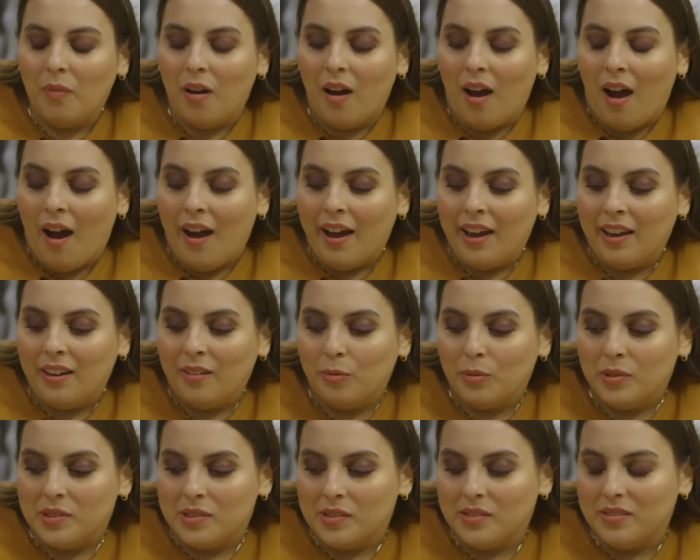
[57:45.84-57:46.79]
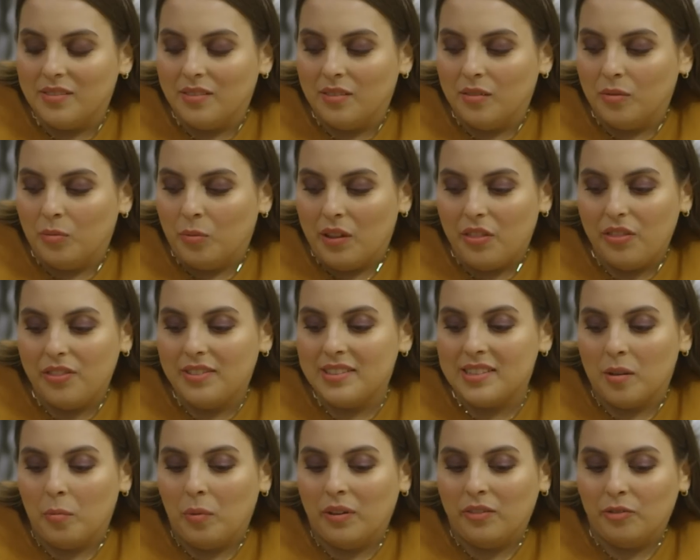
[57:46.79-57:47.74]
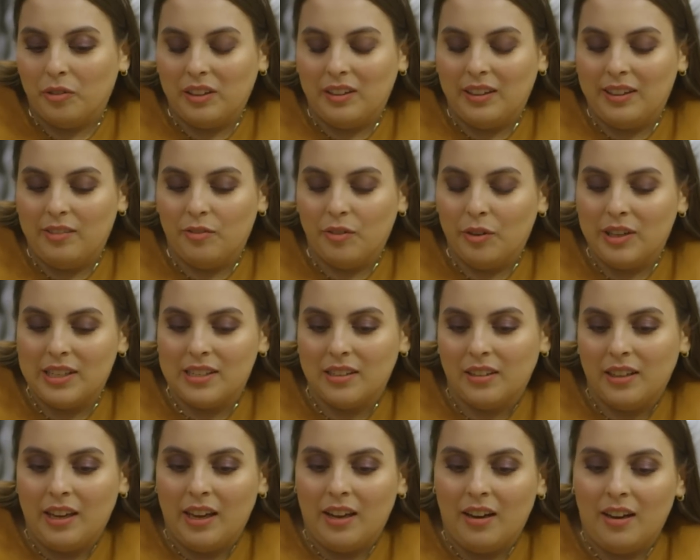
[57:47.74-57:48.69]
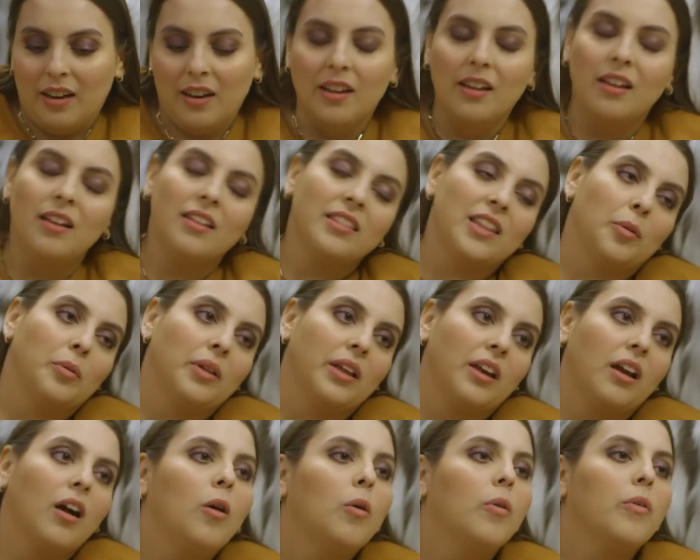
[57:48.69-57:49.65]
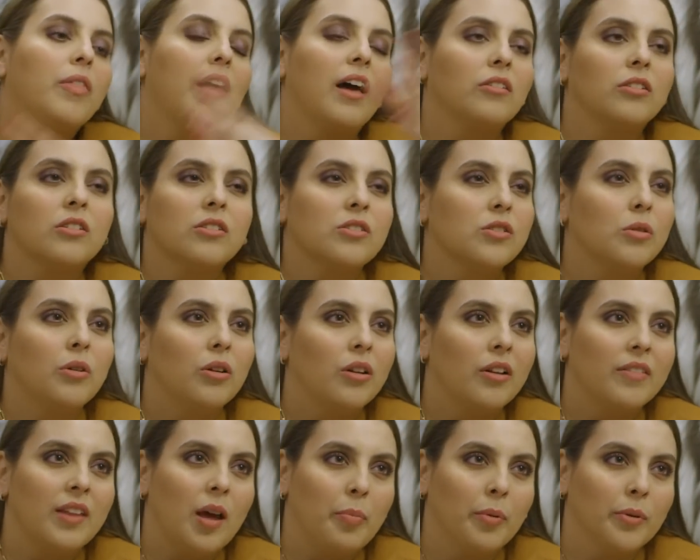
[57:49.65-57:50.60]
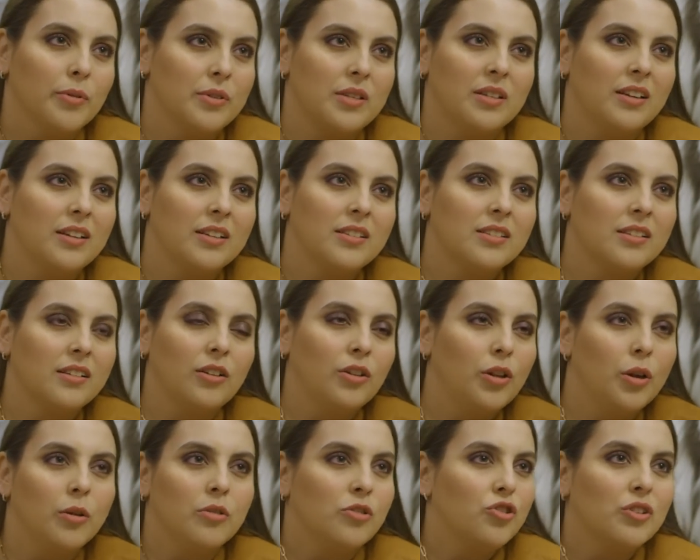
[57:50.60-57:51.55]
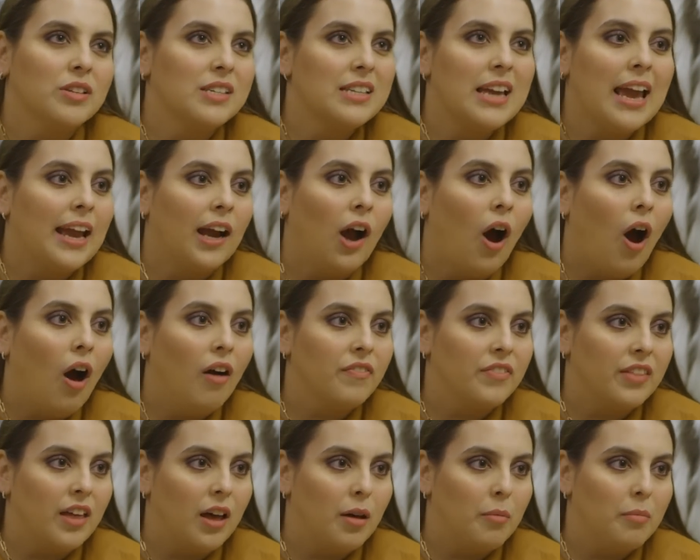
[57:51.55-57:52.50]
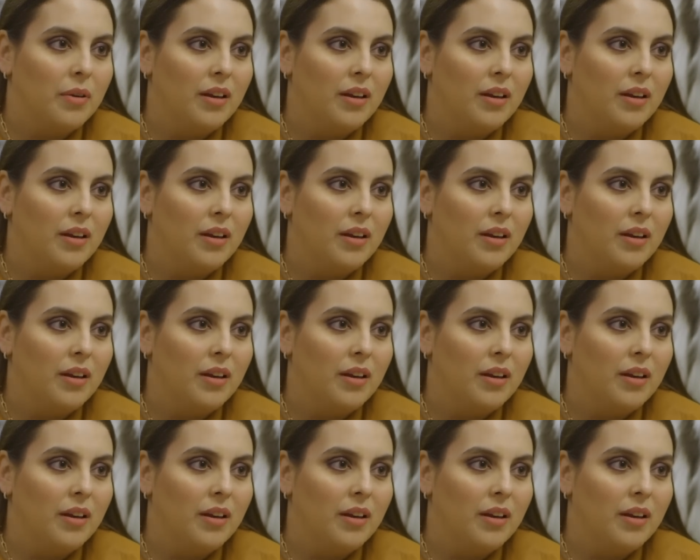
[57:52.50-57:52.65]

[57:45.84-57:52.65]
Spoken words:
I was with someone recently, and they were like, "Oh, that looks so good on that person because clothes just hang off them."